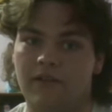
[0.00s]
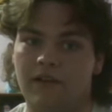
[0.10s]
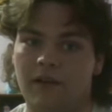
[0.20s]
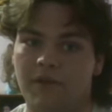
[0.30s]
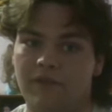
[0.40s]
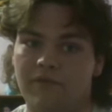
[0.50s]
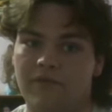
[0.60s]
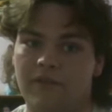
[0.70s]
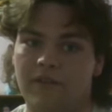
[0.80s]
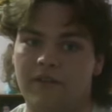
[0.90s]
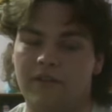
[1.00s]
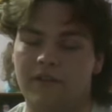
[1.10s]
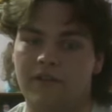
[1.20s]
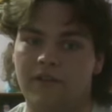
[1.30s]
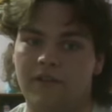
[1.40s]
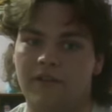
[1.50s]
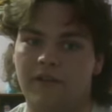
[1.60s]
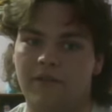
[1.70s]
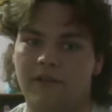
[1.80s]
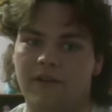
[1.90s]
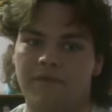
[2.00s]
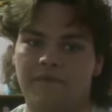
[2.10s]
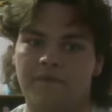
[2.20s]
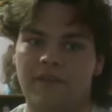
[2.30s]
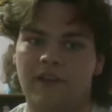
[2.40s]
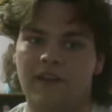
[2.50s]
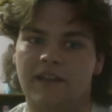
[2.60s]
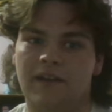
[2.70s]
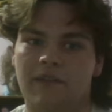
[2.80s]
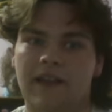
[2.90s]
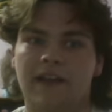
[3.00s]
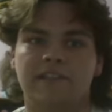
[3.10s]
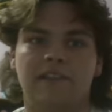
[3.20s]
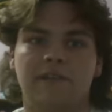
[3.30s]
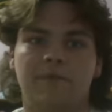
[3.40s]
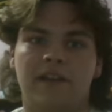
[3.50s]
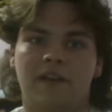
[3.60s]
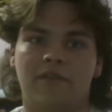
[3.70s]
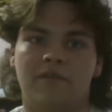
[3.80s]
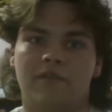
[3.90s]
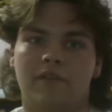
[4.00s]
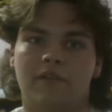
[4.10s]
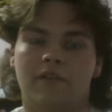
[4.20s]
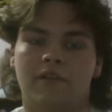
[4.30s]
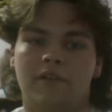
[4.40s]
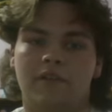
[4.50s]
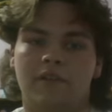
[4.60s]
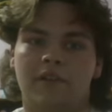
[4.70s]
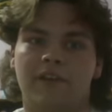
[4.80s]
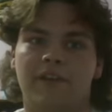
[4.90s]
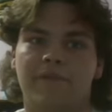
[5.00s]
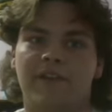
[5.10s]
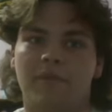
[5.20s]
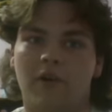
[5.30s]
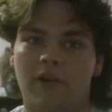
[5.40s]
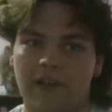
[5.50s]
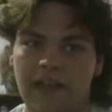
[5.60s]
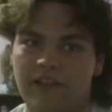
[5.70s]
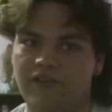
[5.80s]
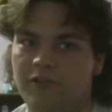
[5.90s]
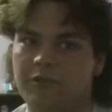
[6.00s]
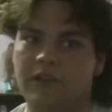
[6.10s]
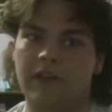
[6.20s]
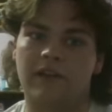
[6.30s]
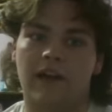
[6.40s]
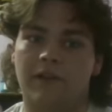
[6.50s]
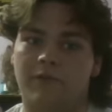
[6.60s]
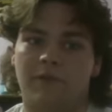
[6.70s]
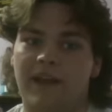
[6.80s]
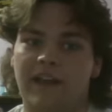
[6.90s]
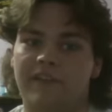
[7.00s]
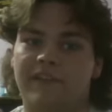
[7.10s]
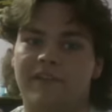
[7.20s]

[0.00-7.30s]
Above. Yeah, above all of them. Okay. Now, lastly, we have Sailor Boy. We have Part Eight Josuke. I don't know anything